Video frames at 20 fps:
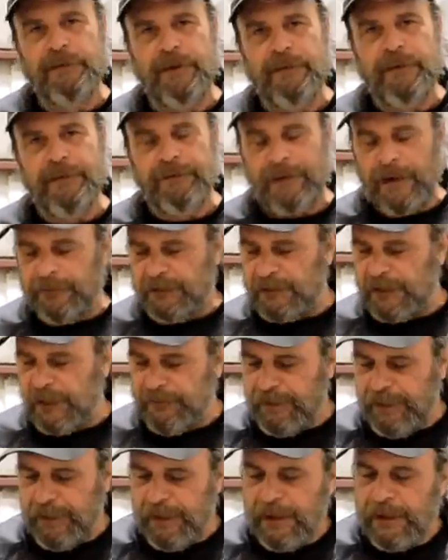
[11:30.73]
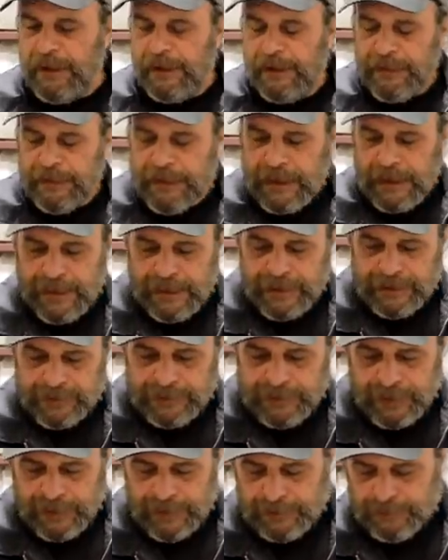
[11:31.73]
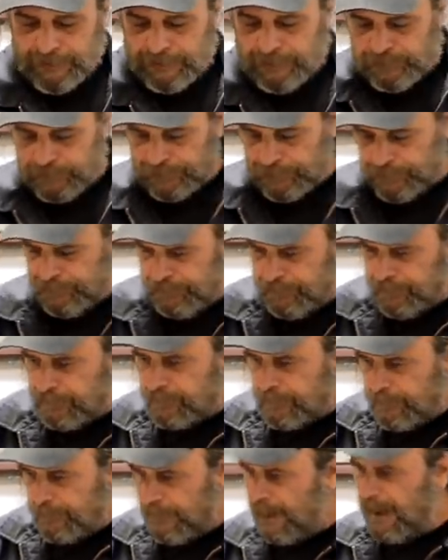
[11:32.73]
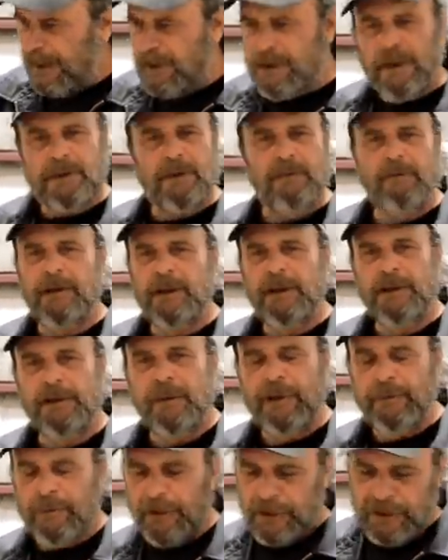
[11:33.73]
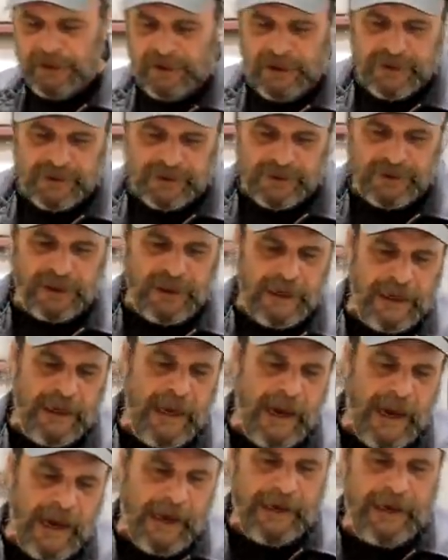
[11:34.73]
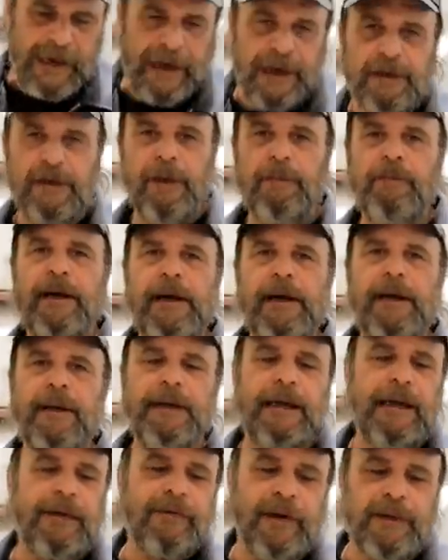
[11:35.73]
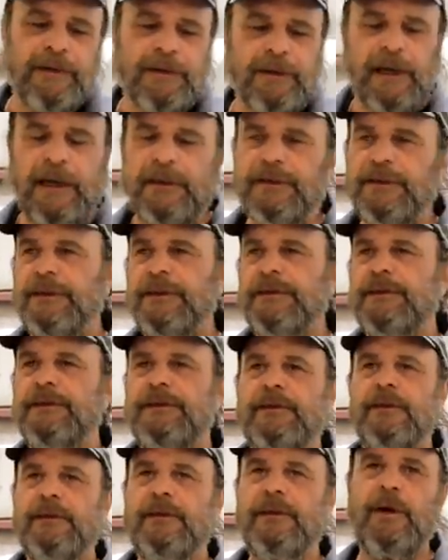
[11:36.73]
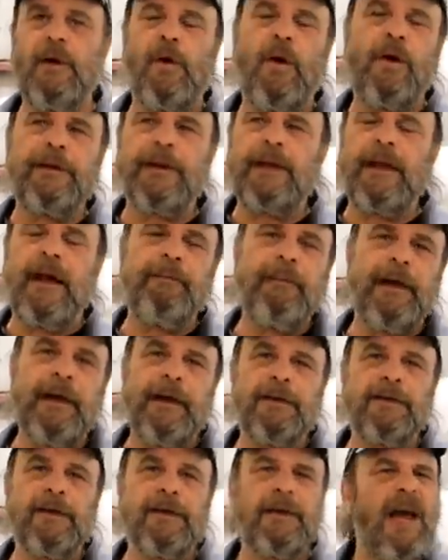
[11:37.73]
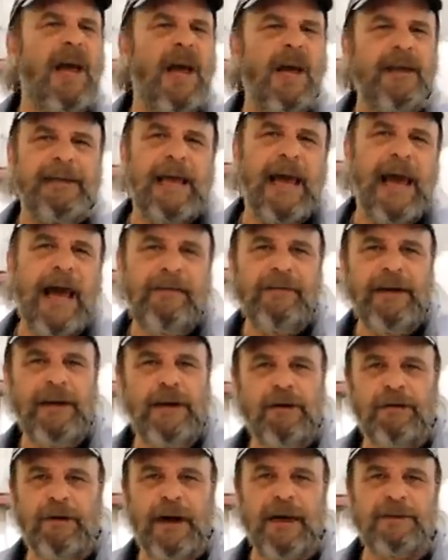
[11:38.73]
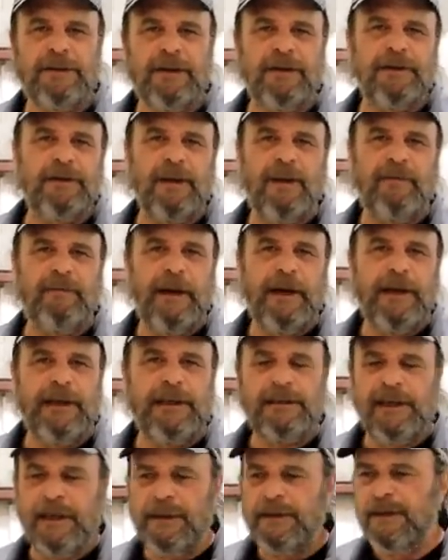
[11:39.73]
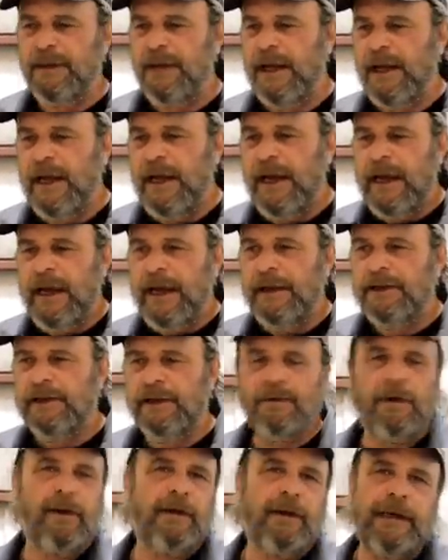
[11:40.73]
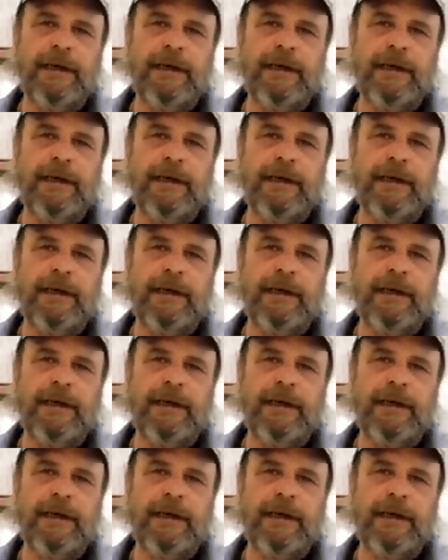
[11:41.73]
55 Chevy, and he's got some really sweet motorcycles, and as I'm ready to leave, I just says, you know, off the top of my head, I says, do you have any Chrysler stuff by any chance? He says, well, I